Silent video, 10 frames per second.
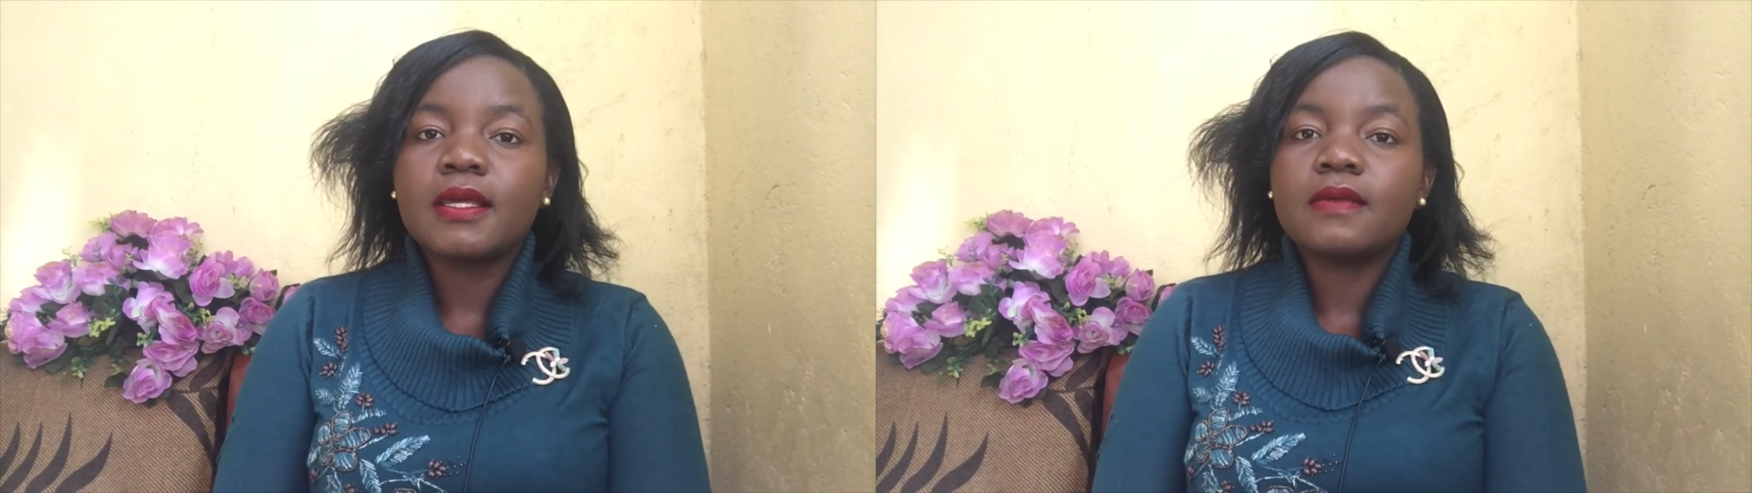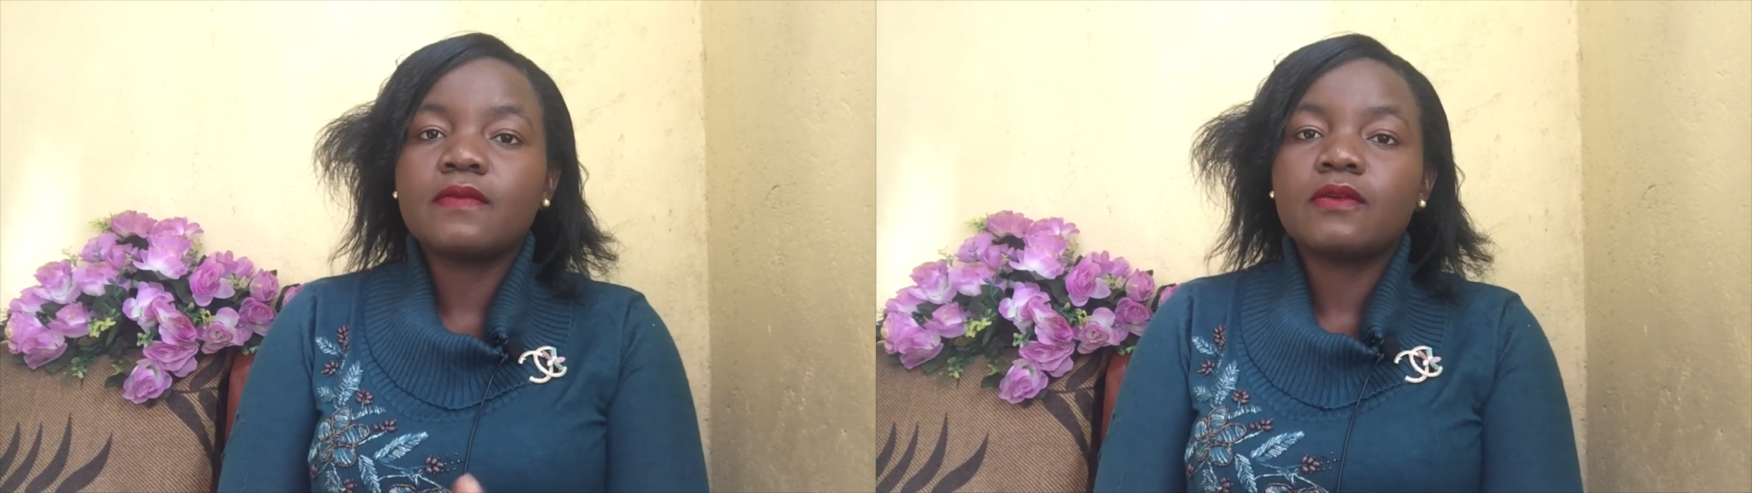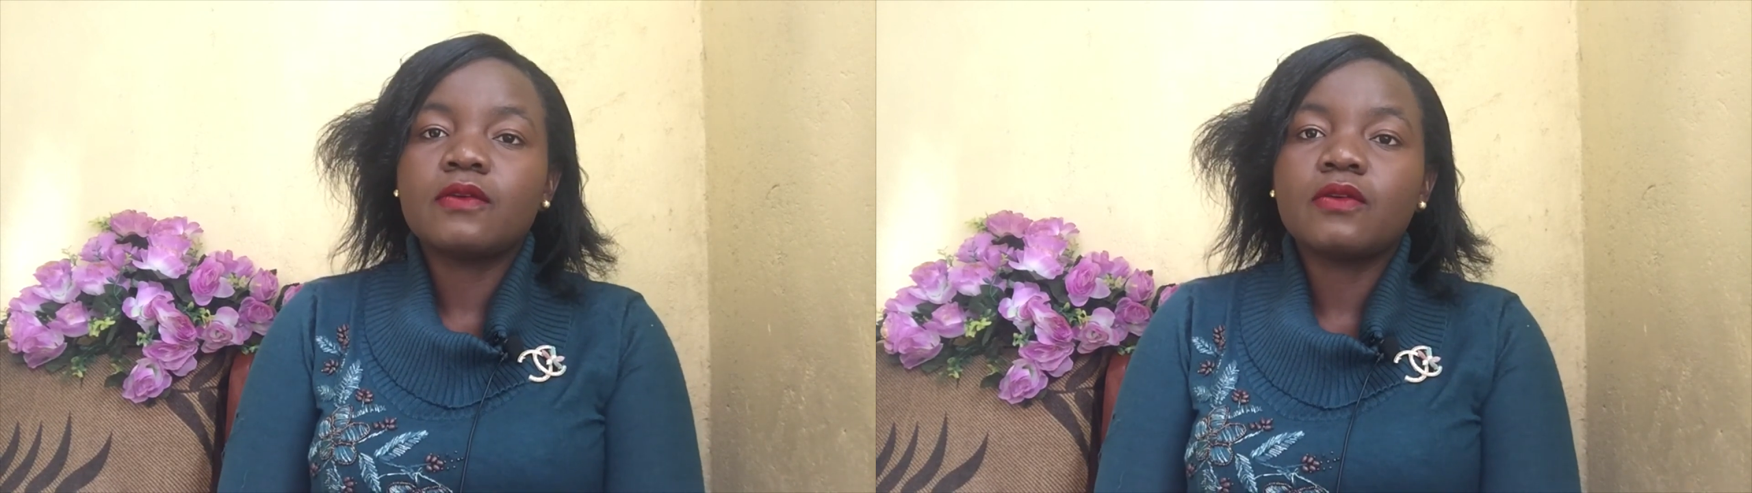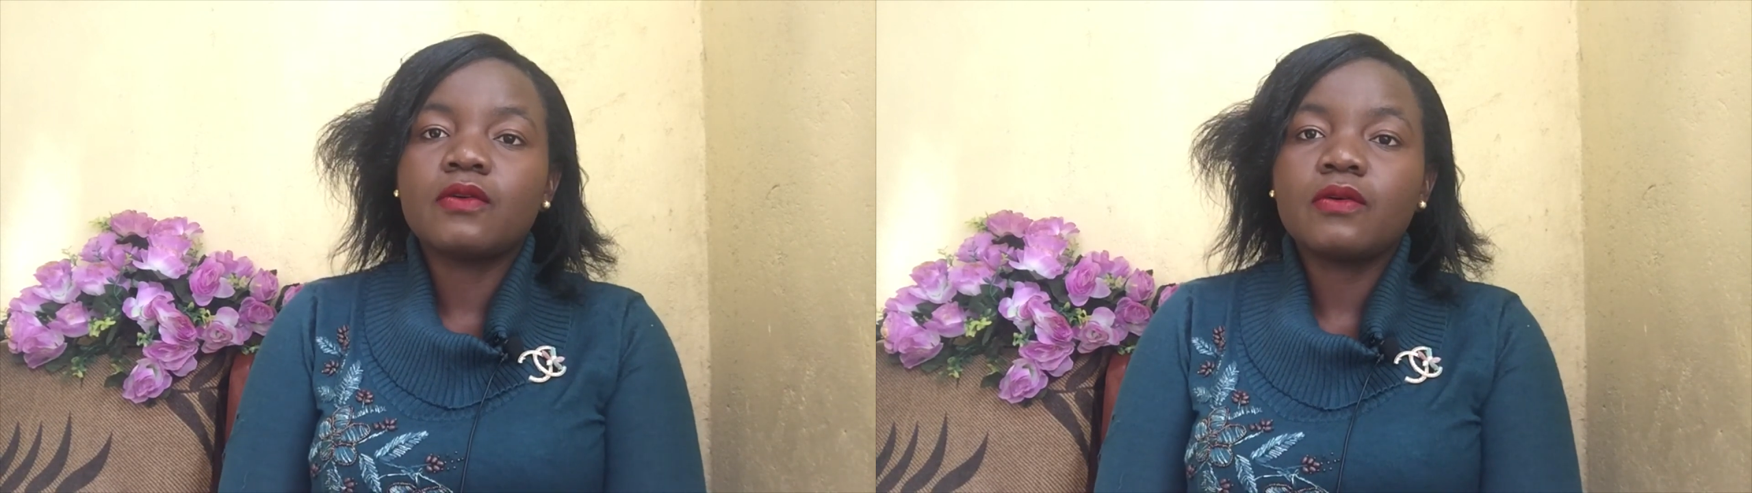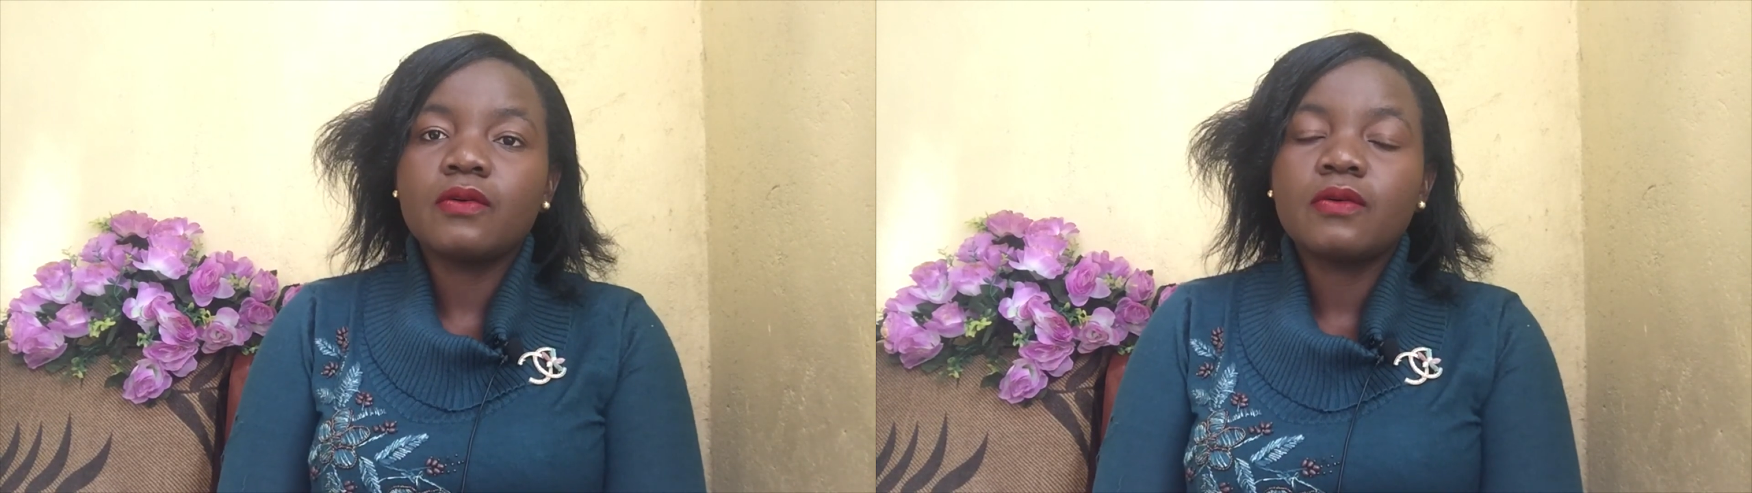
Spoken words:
if you know,